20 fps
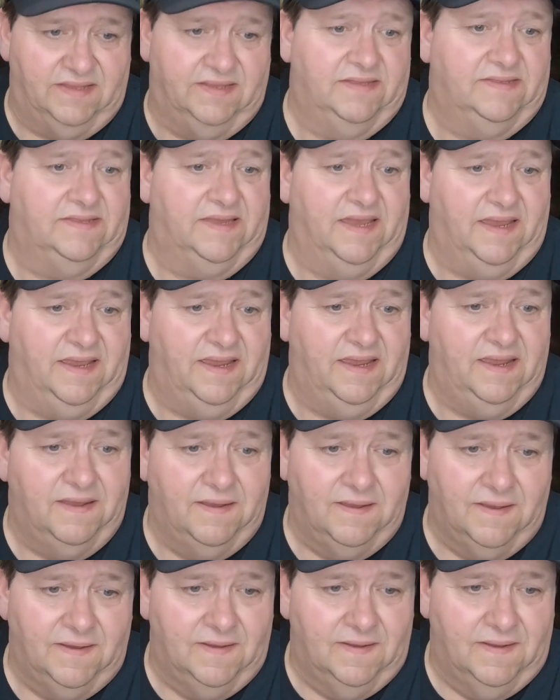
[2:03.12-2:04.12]
that they
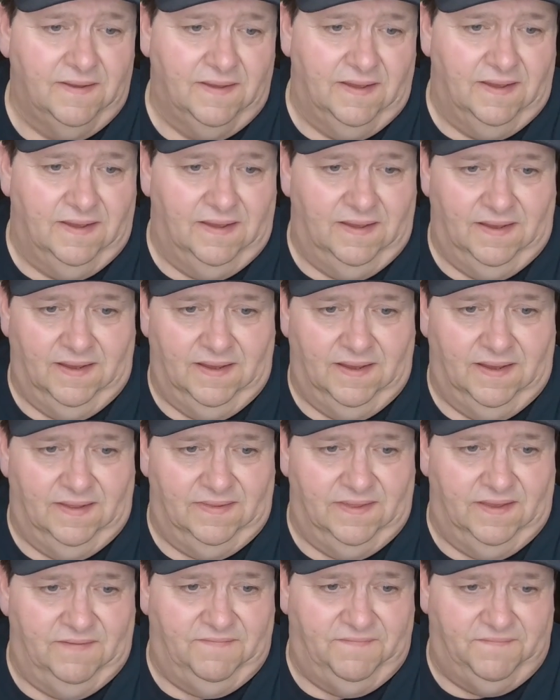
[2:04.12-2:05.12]

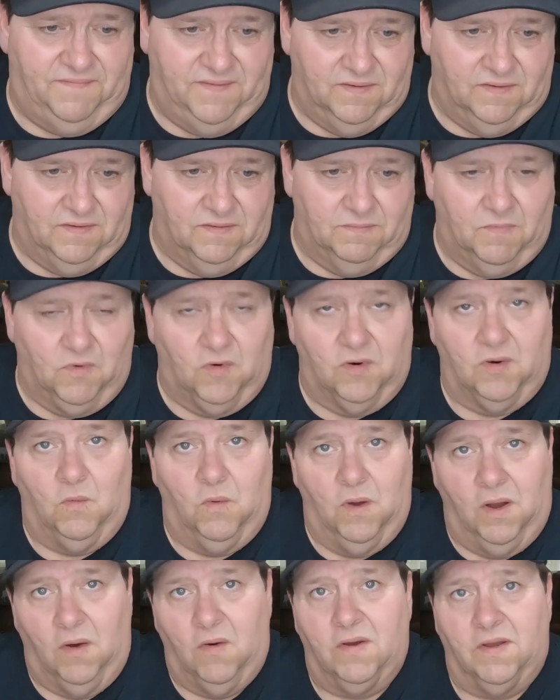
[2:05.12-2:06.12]
feel more
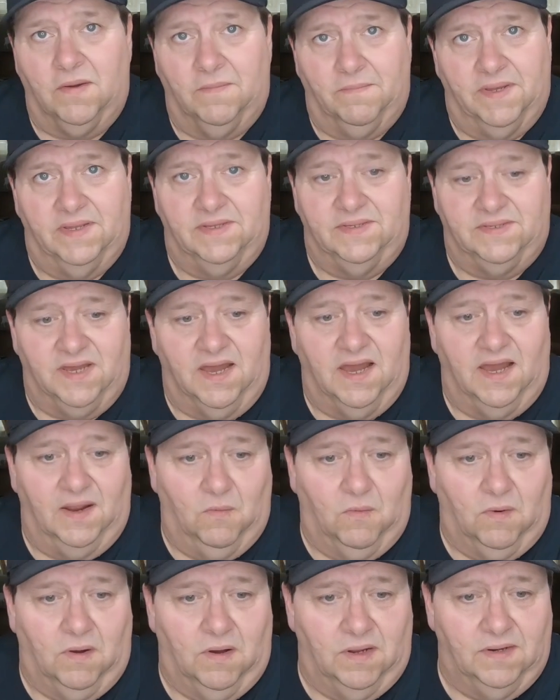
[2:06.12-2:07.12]
welcome in
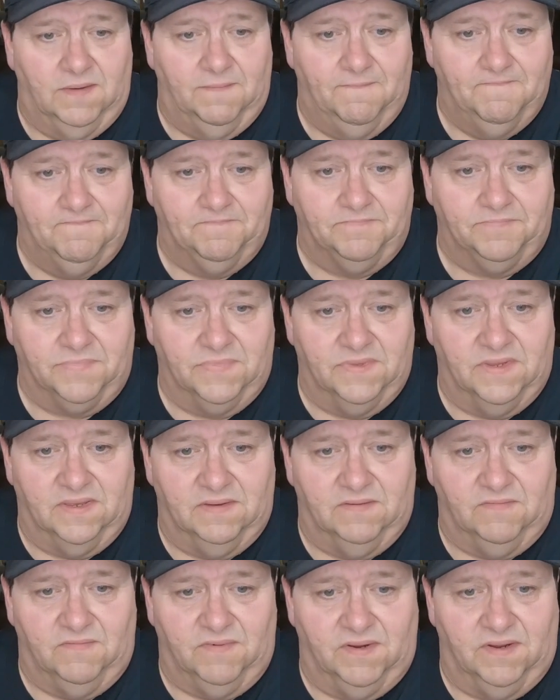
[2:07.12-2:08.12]
Taiwan,
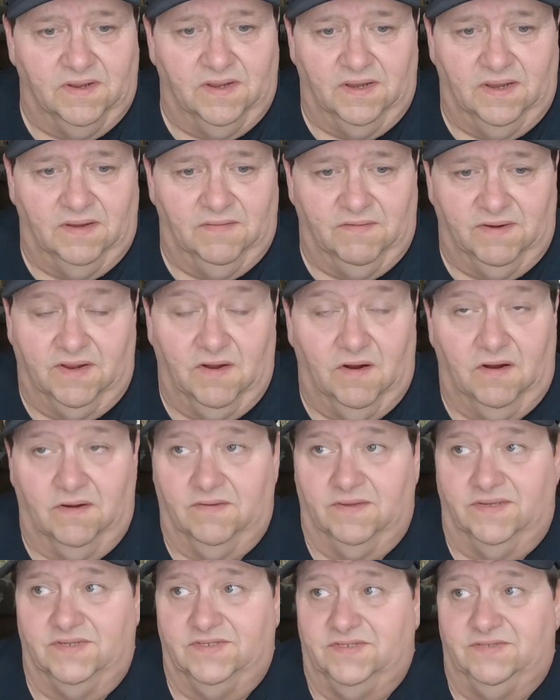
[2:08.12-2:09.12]

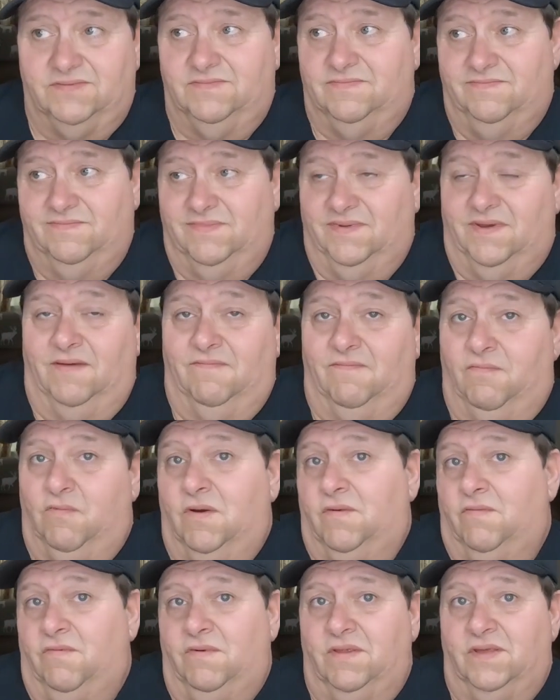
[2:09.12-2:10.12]
regardless of
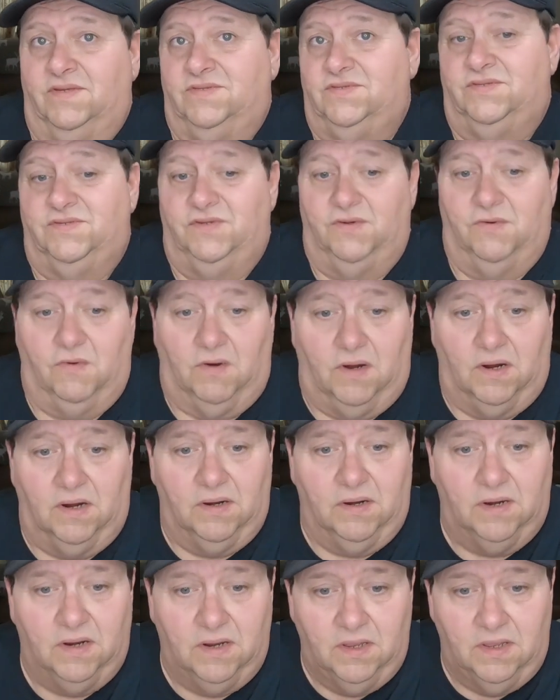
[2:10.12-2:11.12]
what religion you
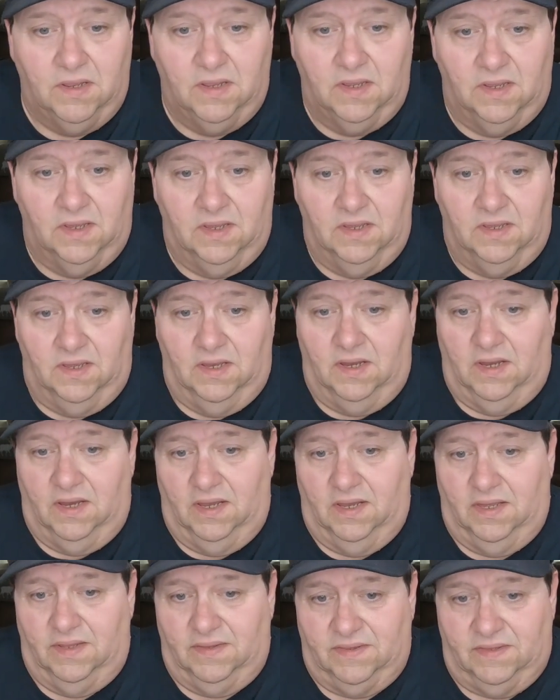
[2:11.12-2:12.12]
are.
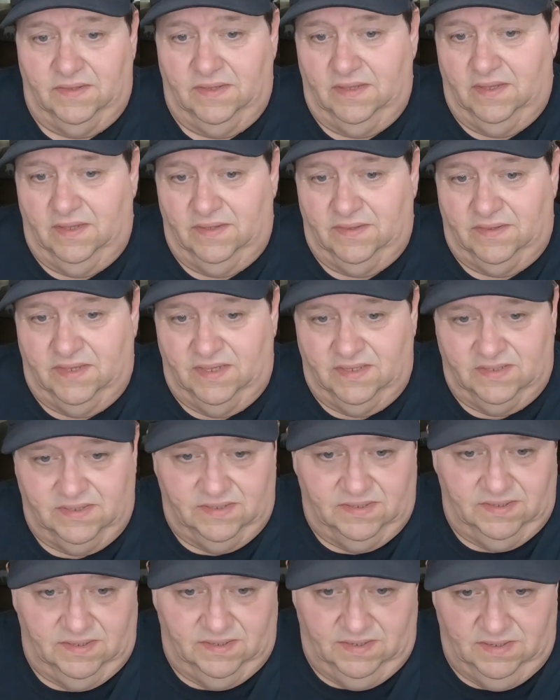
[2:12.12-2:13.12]
And then,
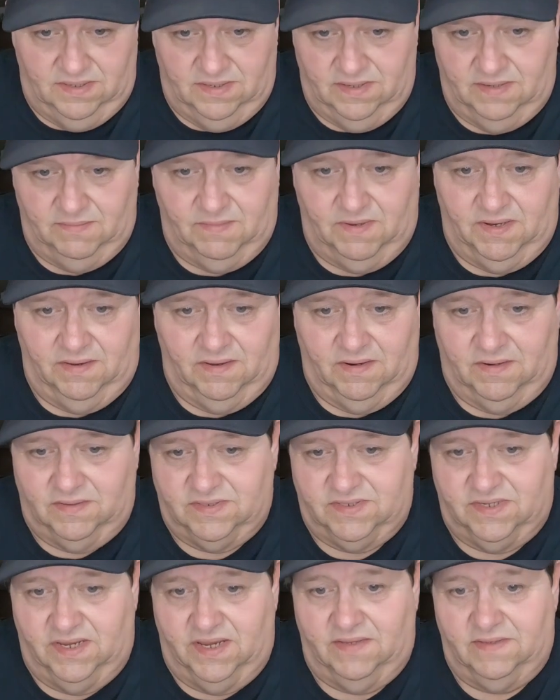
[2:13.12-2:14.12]
I'm not even going to
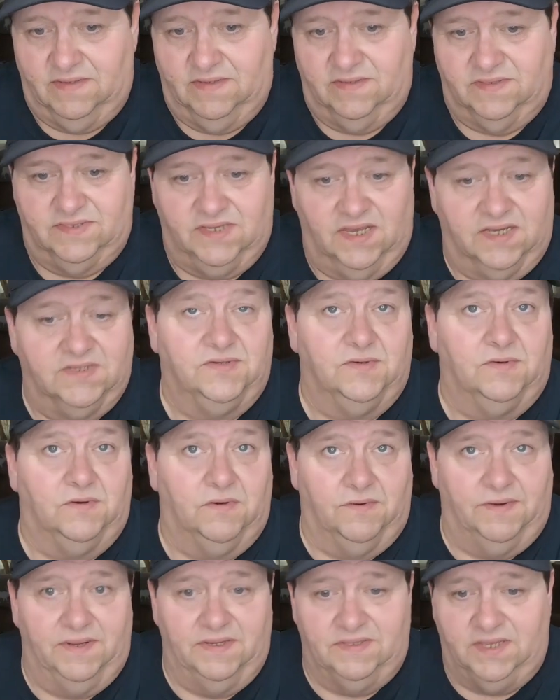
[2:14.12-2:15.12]
say it, the sexual
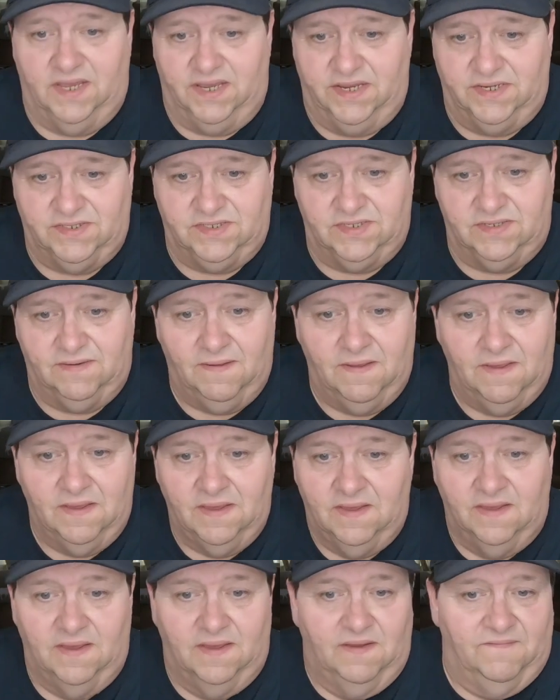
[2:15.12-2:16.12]
orientation.
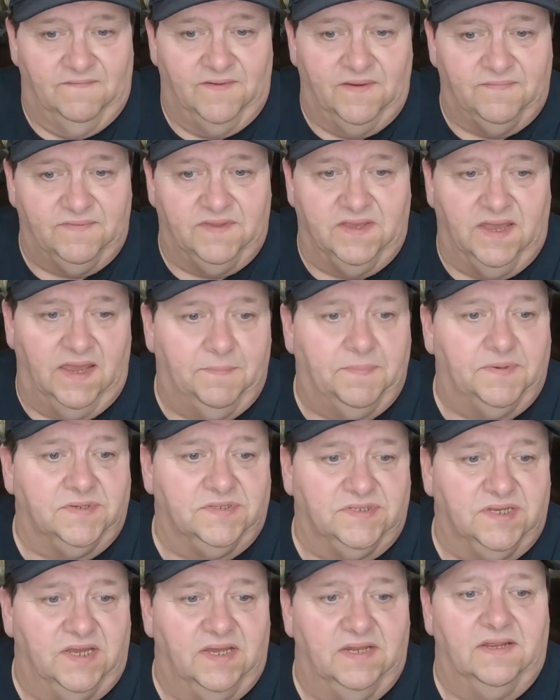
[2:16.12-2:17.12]

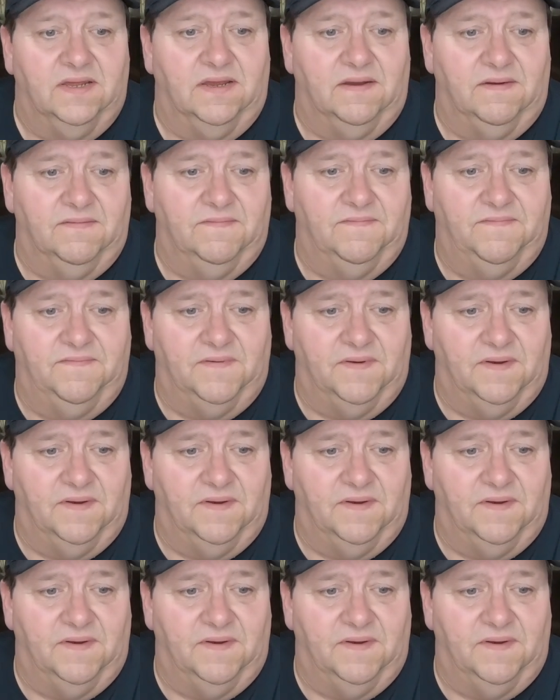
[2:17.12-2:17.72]
58% of